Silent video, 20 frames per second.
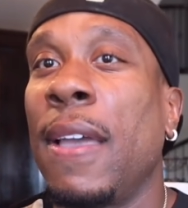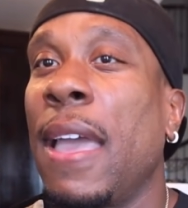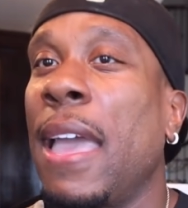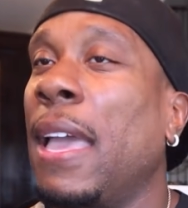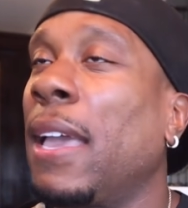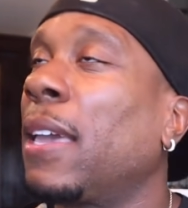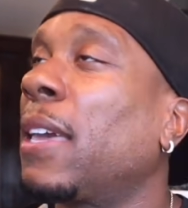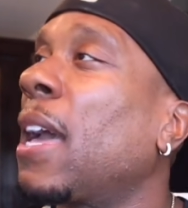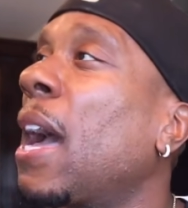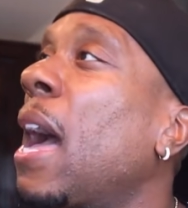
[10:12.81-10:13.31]

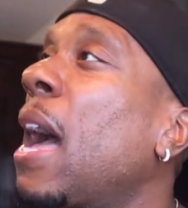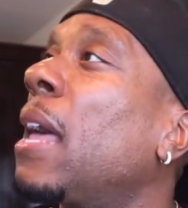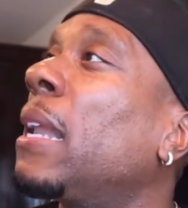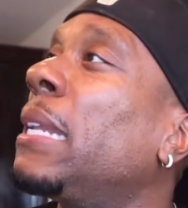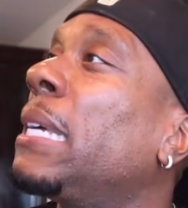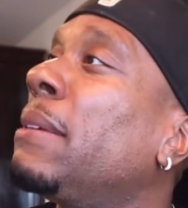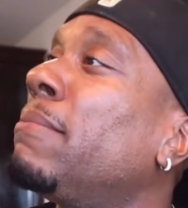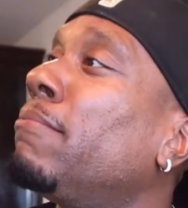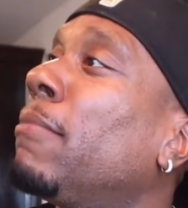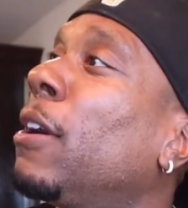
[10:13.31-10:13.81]
And
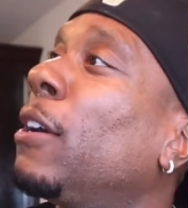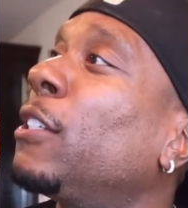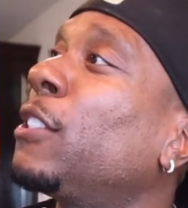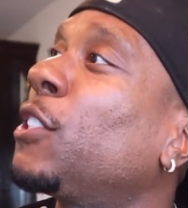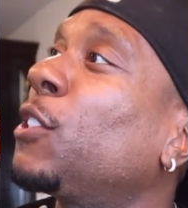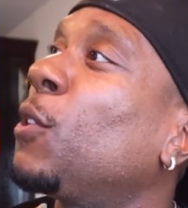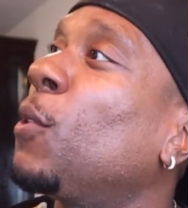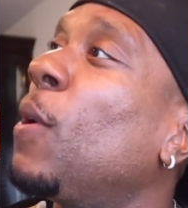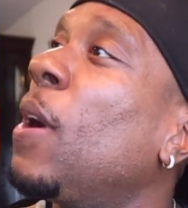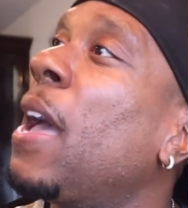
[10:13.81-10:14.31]
Kali
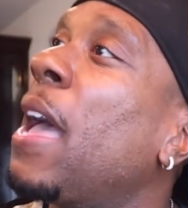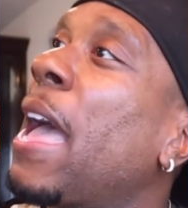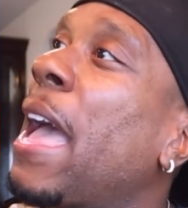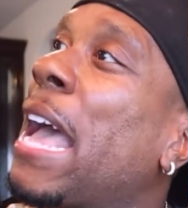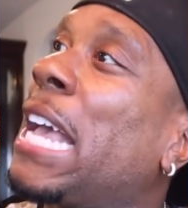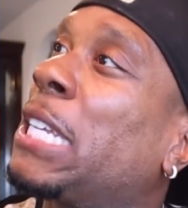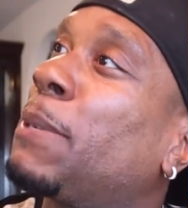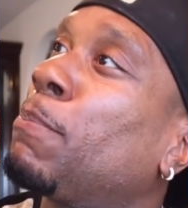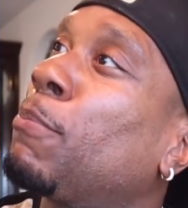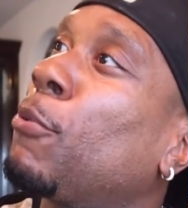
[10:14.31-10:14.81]
Muscle
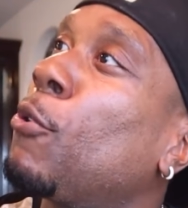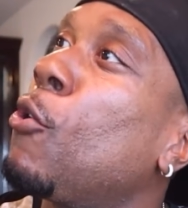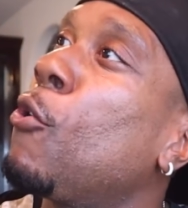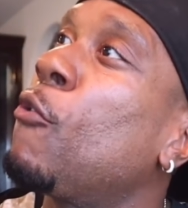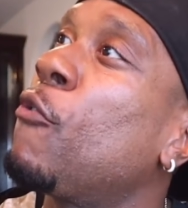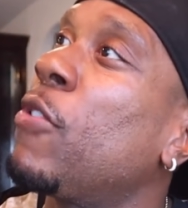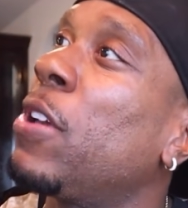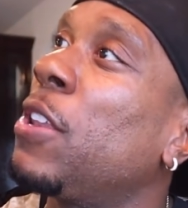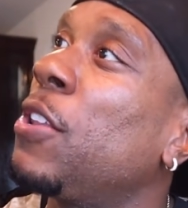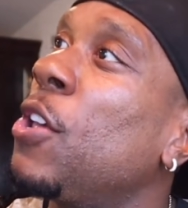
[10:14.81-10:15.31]
has
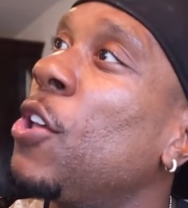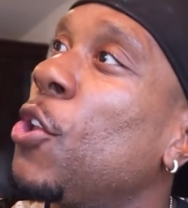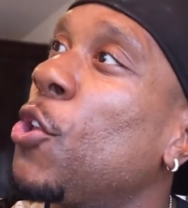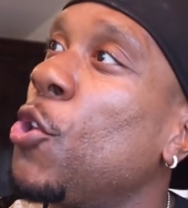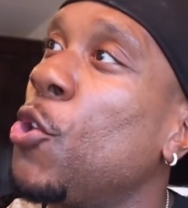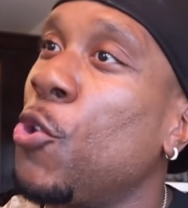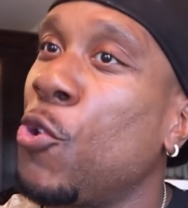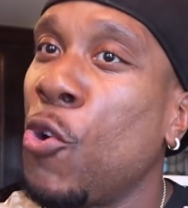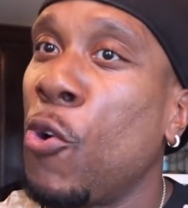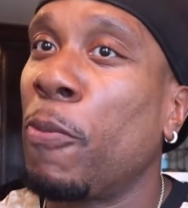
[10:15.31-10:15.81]
proven
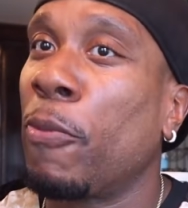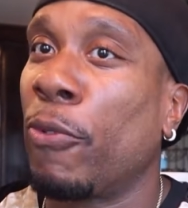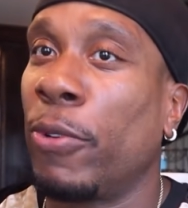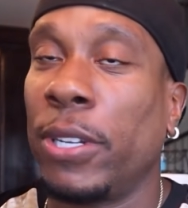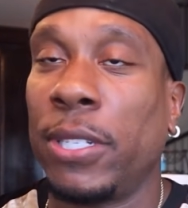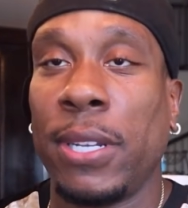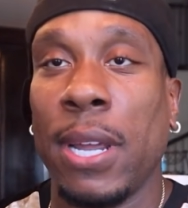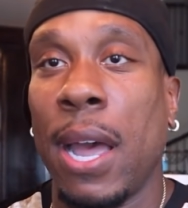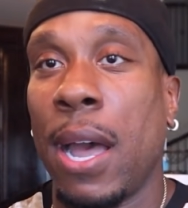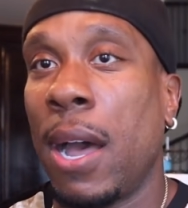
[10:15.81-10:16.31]

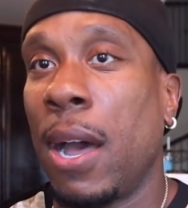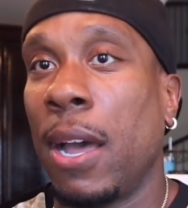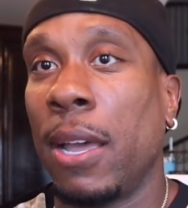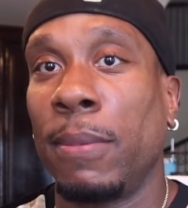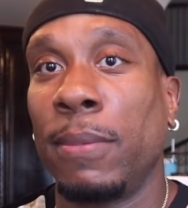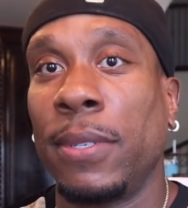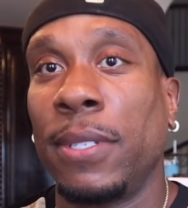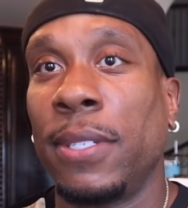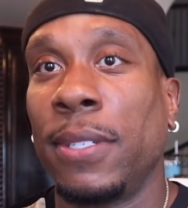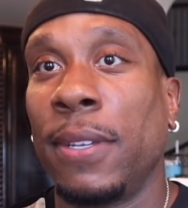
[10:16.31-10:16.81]
numerous
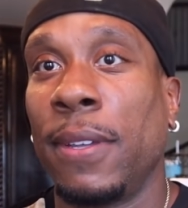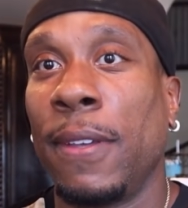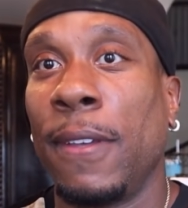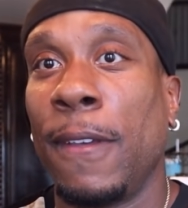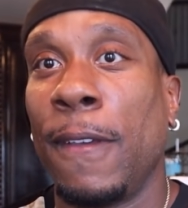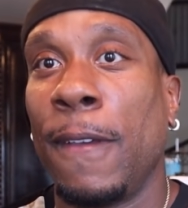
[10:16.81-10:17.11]
times